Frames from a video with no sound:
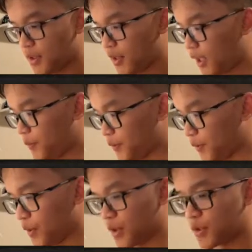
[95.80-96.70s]

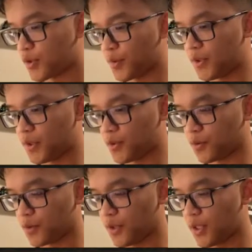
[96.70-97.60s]
Hyper Serpenteze
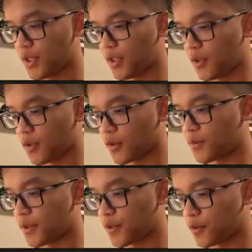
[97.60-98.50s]
Ultra, and our
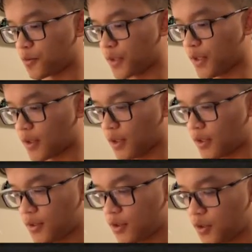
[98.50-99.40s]
special rare card is going